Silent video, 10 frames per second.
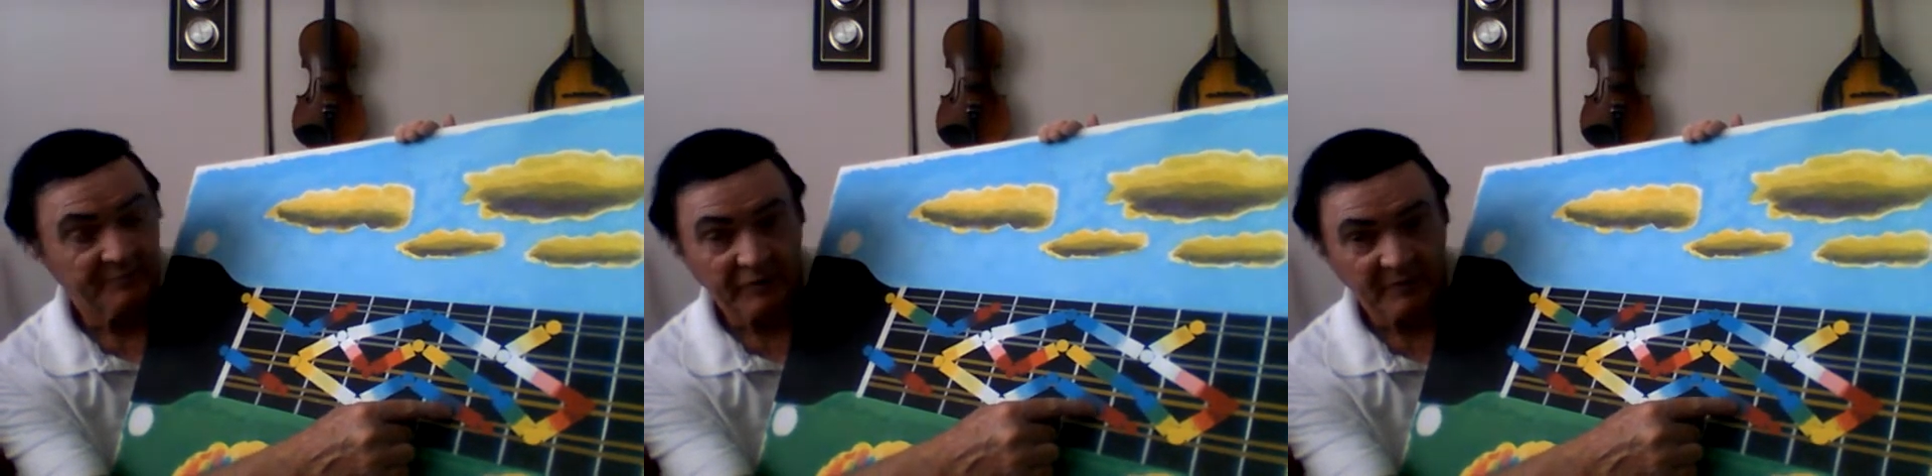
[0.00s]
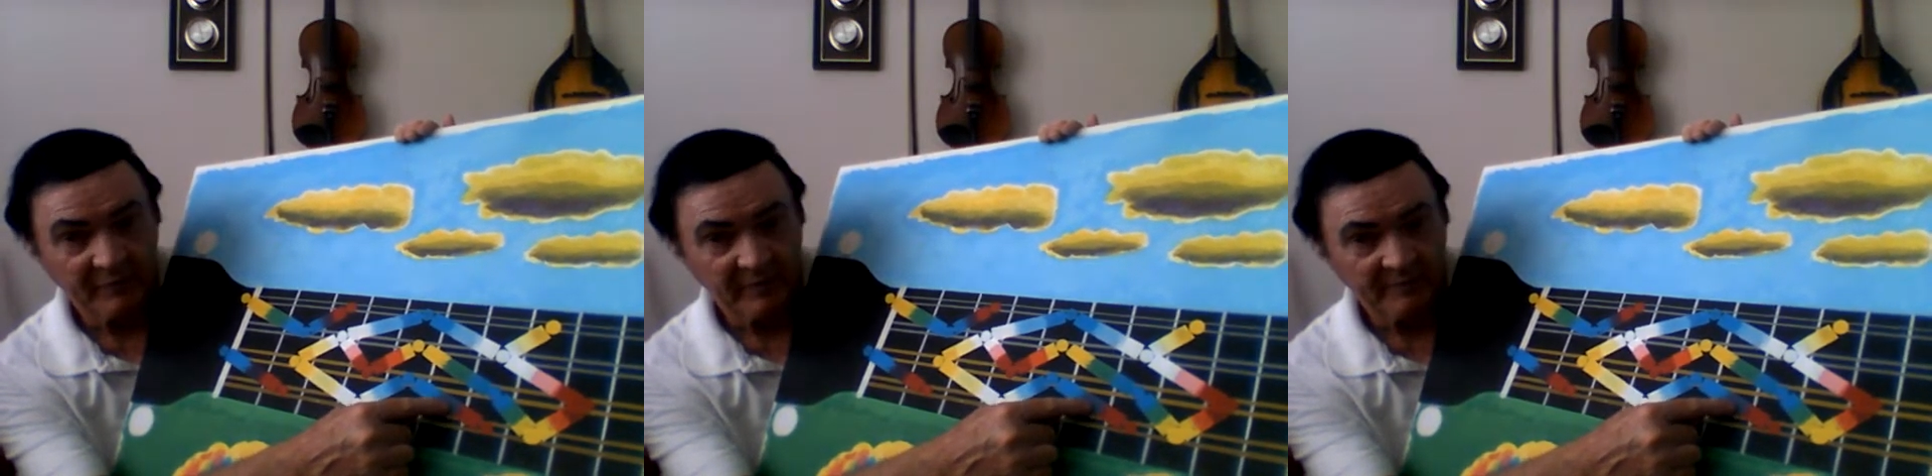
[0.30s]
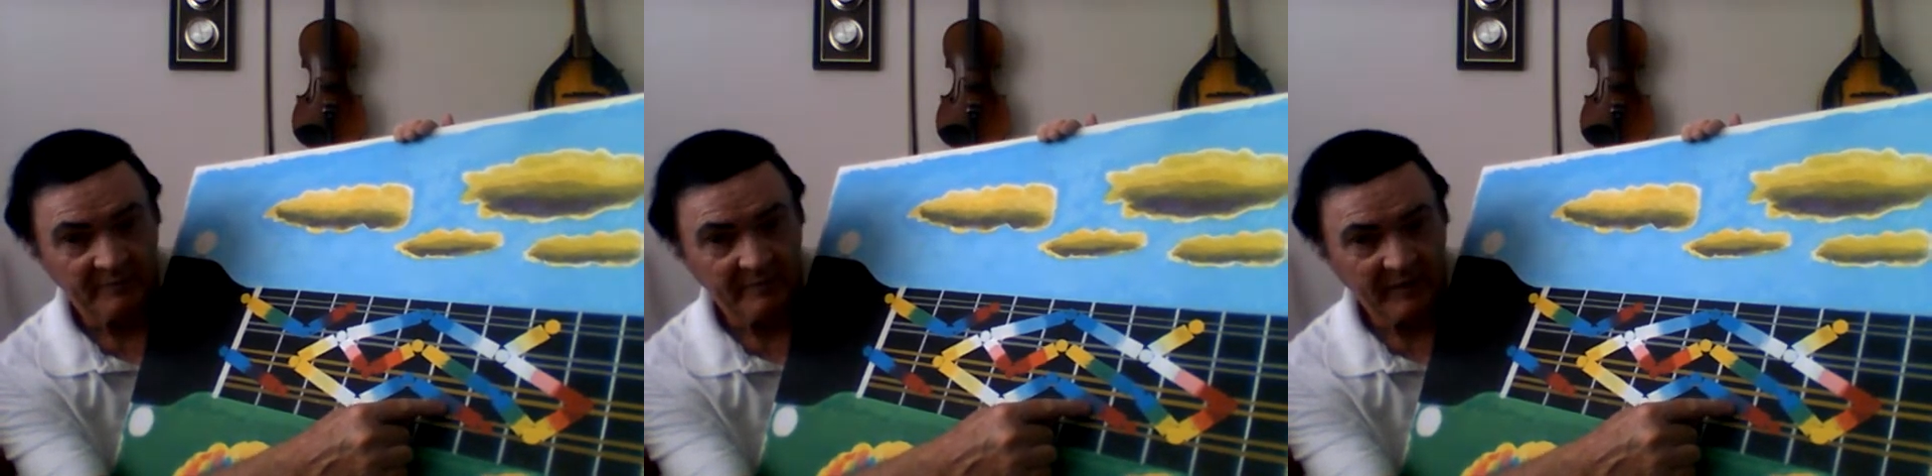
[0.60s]
purple
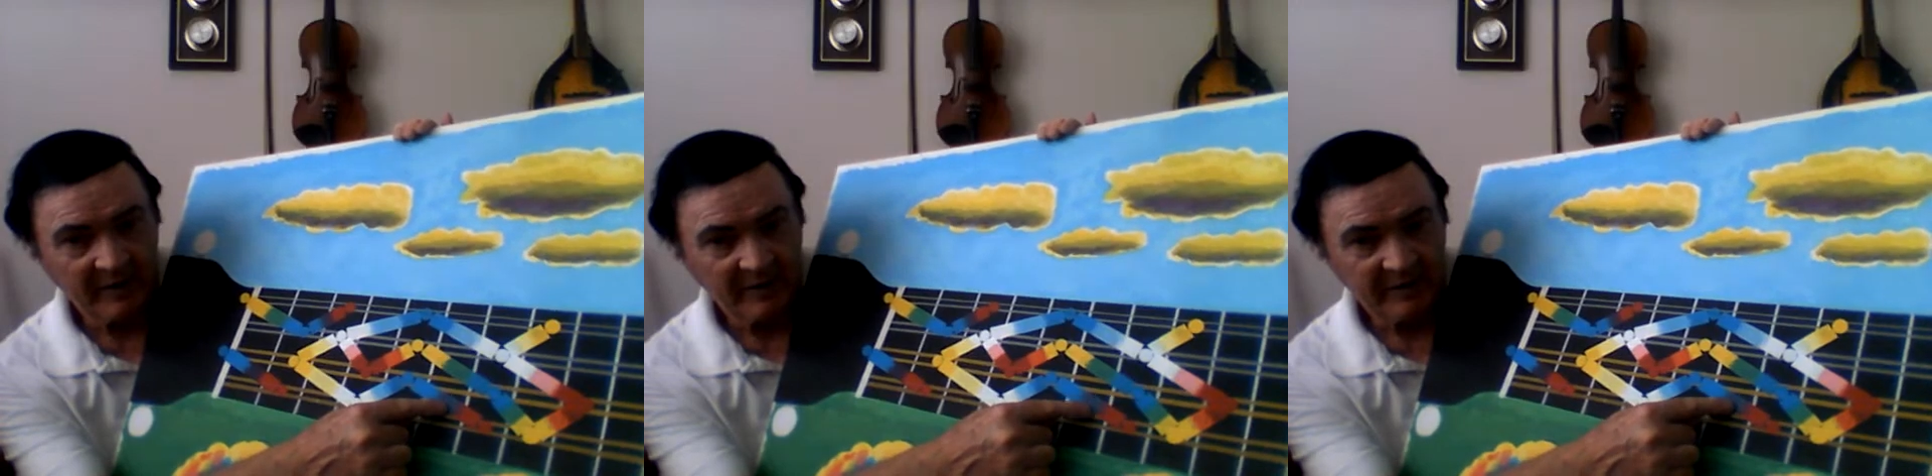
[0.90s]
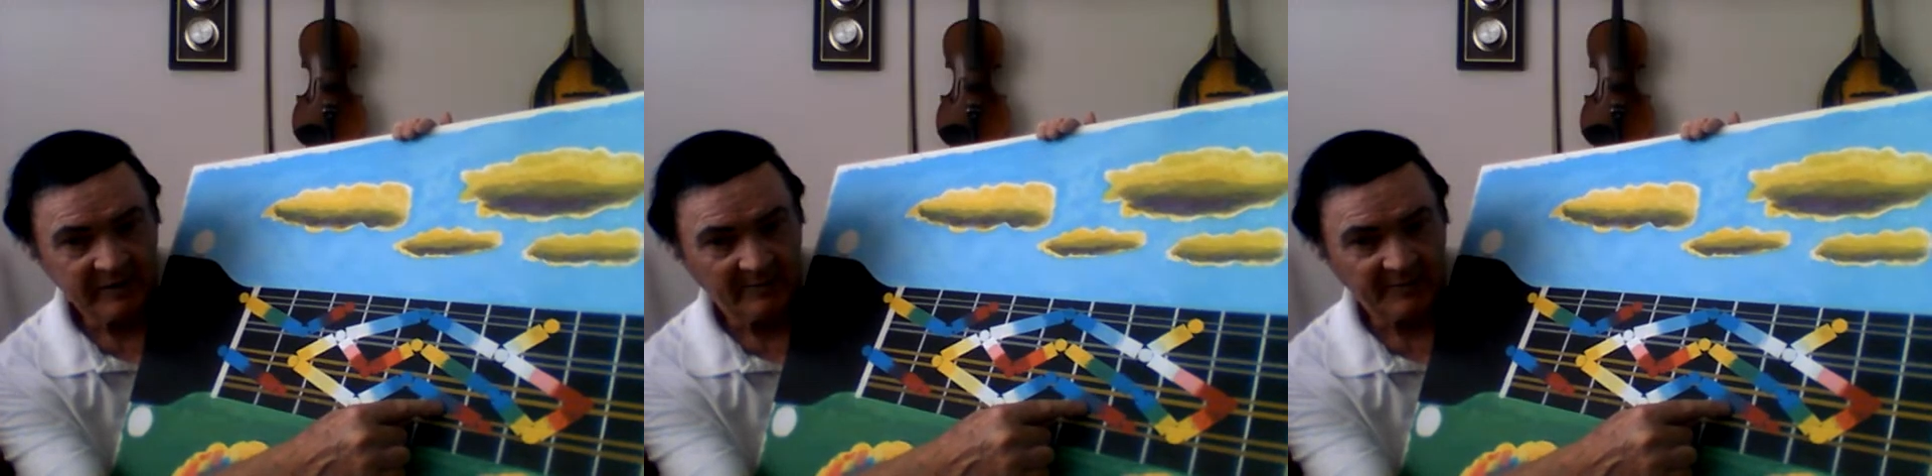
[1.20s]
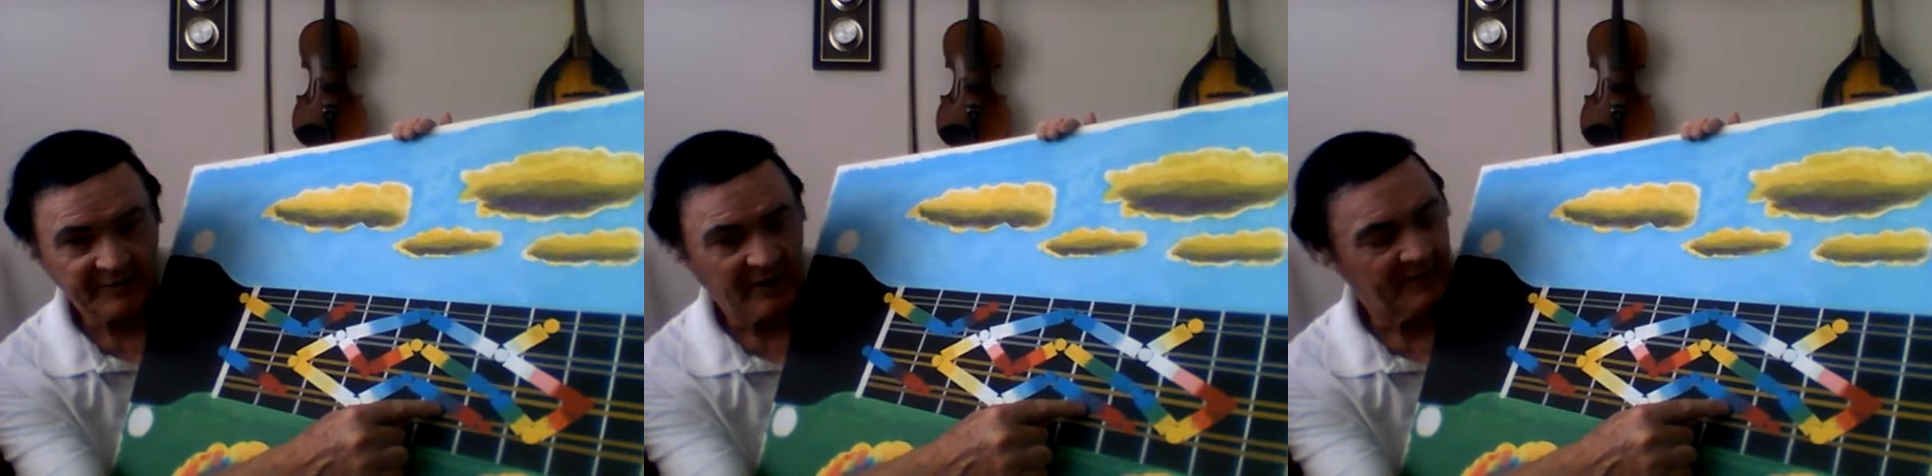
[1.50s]
double
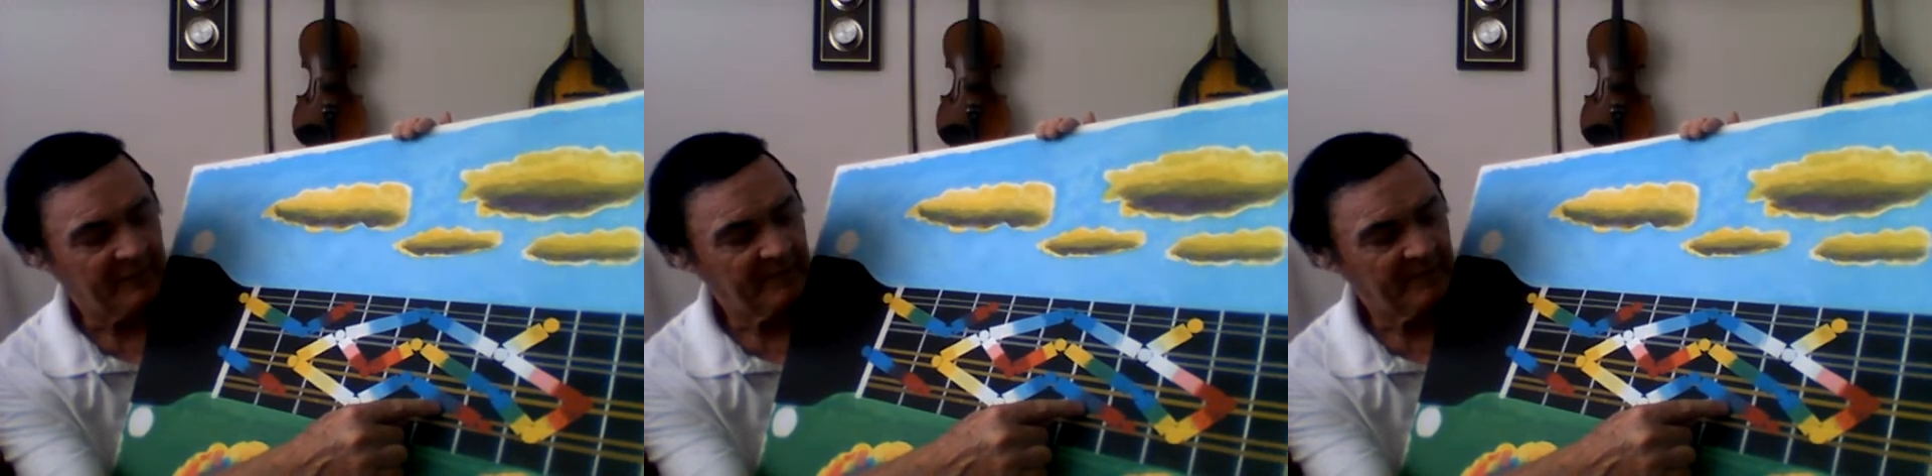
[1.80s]
stop.